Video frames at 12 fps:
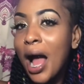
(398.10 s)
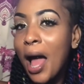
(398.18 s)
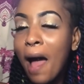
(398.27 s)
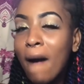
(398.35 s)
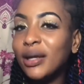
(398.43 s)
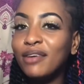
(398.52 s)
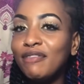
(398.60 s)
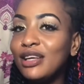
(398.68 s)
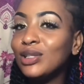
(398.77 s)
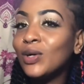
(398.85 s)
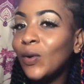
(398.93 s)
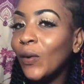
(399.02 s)
I'm gonna feel
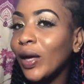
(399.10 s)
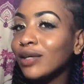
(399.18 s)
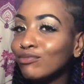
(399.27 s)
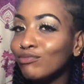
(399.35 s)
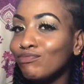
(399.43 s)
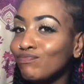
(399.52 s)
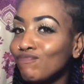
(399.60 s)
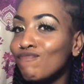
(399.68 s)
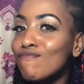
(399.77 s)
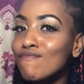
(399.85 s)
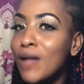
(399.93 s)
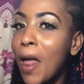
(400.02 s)
no way.
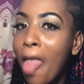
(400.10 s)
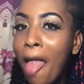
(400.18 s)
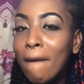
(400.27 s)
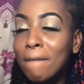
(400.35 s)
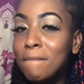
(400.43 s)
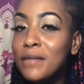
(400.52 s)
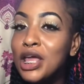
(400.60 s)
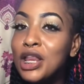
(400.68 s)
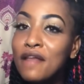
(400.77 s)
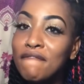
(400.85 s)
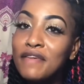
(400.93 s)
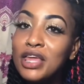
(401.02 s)
Me
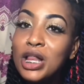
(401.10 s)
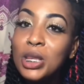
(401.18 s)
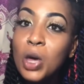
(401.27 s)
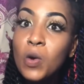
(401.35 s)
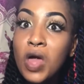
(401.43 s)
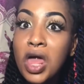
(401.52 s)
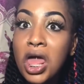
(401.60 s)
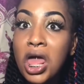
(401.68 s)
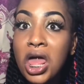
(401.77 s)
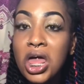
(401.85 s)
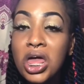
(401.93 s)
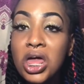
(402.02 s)
no feel no
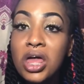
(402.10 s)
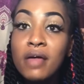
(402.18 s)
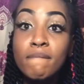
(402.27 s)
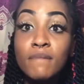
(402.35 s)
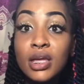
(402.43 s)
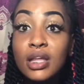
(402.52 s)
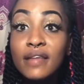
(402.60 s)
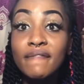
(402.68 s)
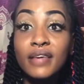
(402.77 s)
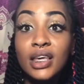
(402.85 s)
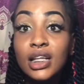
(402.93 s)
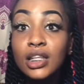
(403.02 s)
way. Me no
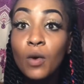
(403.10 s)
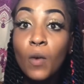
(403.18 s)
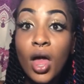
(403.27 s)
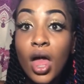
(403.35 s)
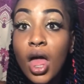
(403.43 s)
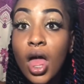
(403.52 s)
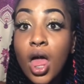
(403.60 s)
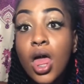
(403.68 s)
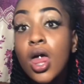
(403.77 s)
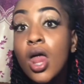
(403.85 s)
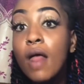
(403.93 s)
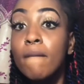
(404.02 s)
feel no way.
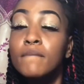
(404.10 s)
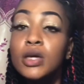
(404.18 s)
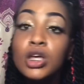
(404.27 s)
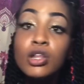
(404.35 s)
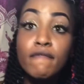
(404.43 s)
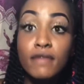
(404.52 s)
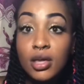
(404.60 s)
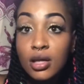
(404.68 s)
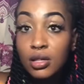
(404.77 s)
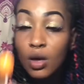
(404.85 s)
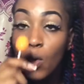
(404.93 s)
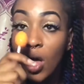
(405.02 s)
Me no feel
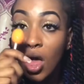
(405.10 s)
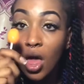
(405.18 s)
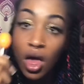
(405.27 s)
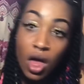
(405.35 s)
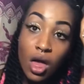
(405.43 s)
no way.